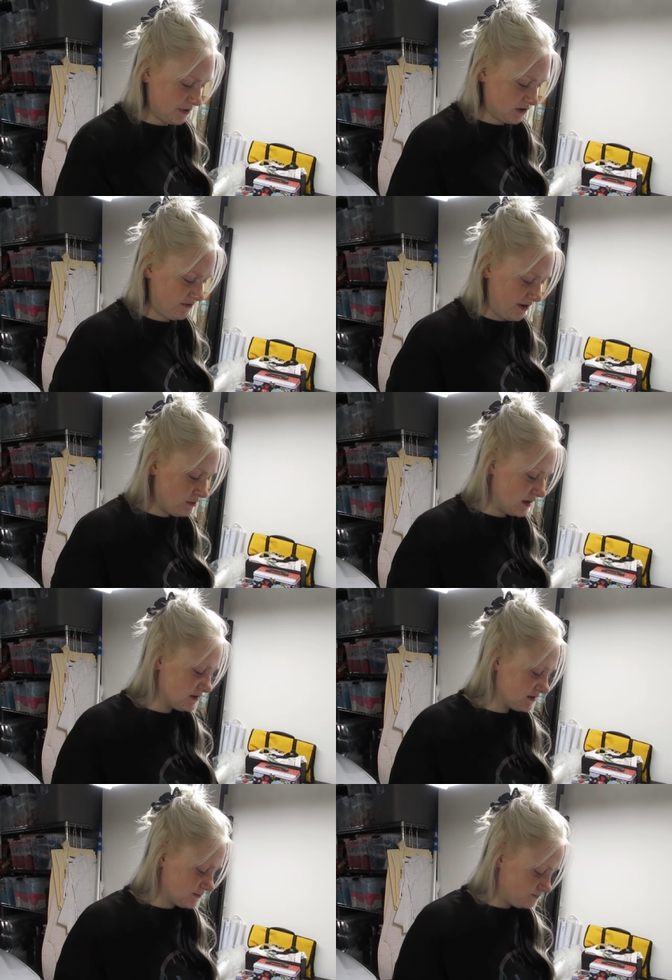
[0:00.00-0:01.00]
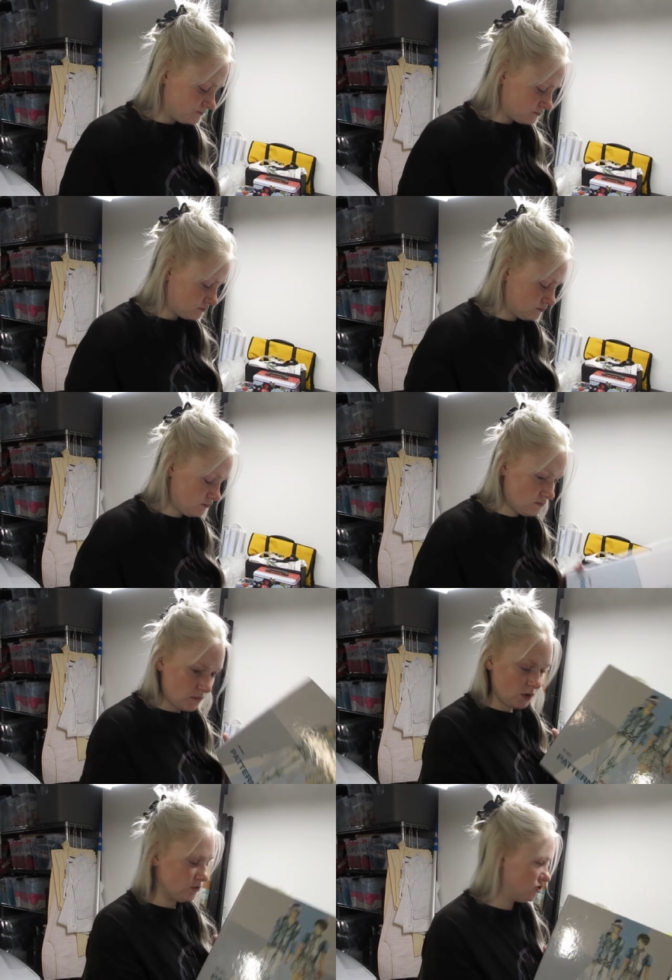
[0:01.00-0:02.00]
but so I found this,
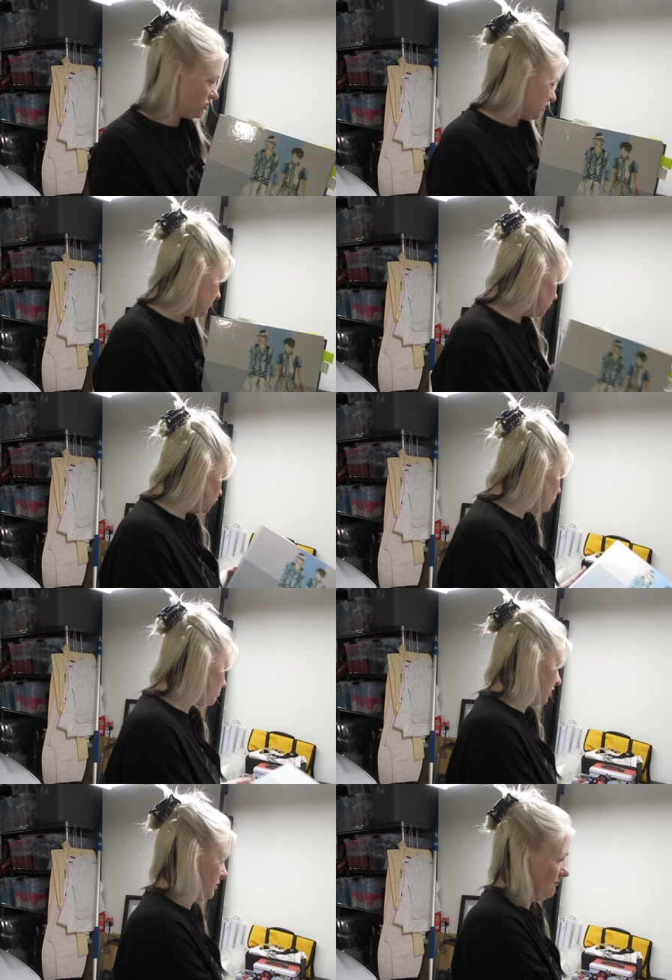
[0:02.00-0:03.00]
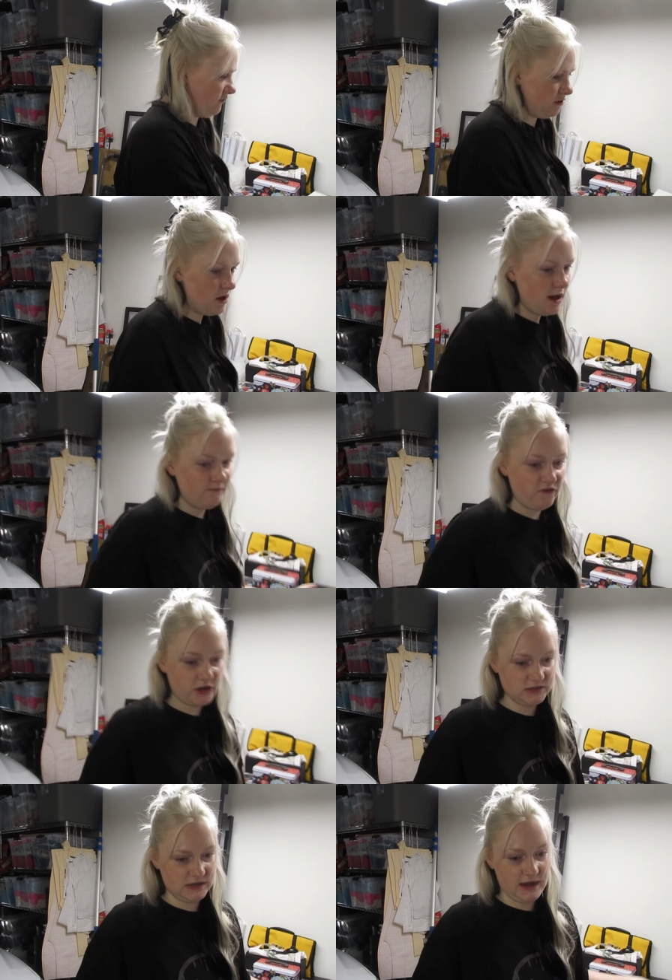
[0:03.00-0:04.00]
which is going to be super helpful. I'm
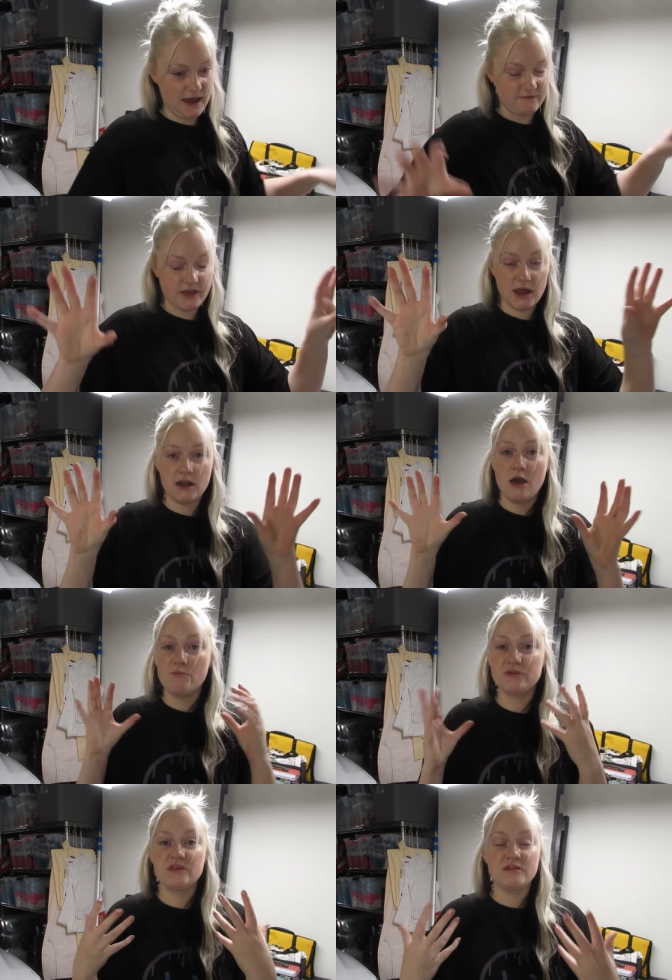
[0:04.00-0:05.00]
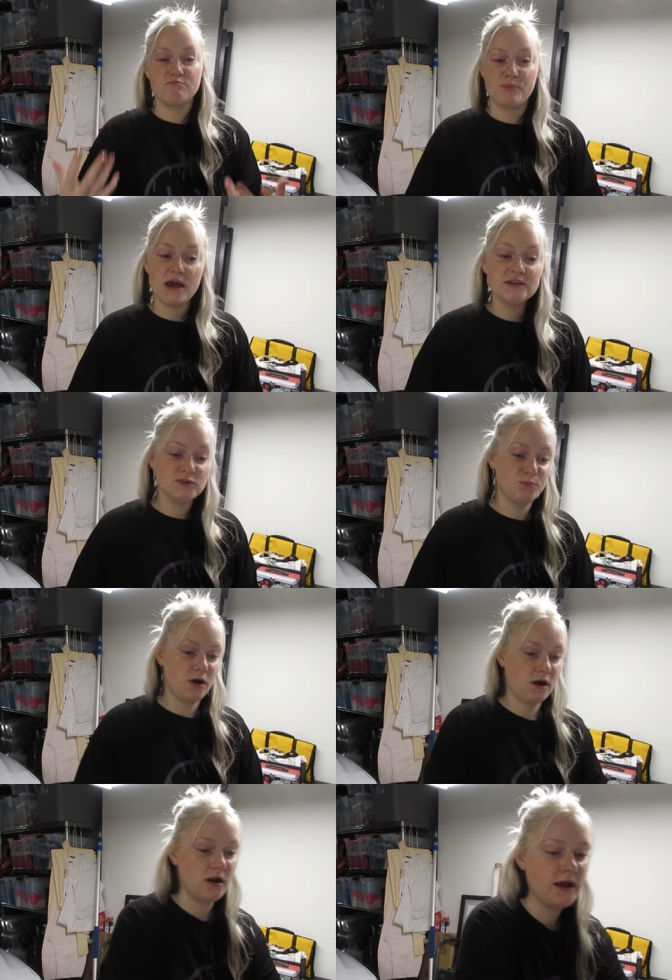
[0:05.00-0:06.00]
very excited to have that. But then the best
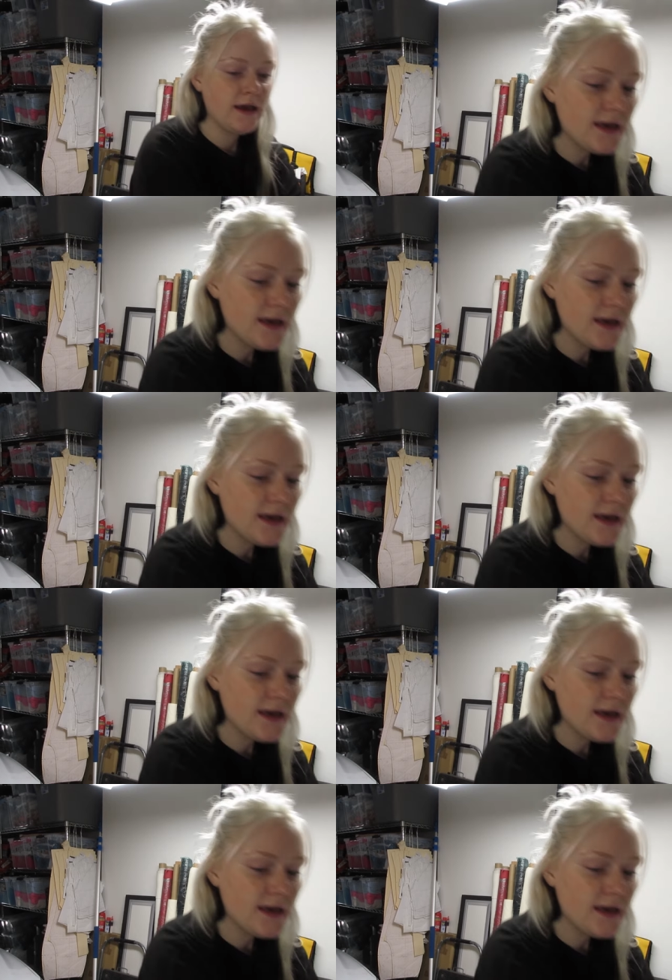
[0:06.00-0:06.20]
part